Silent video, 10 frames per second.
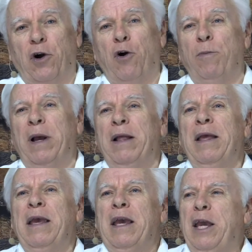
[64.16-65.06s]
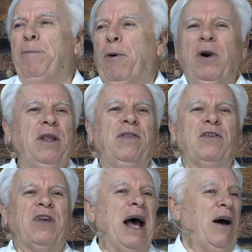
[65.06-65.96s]
Job, he pointed
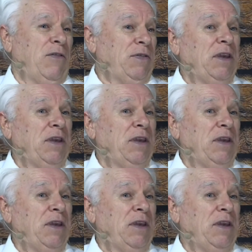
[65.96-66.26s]
this out.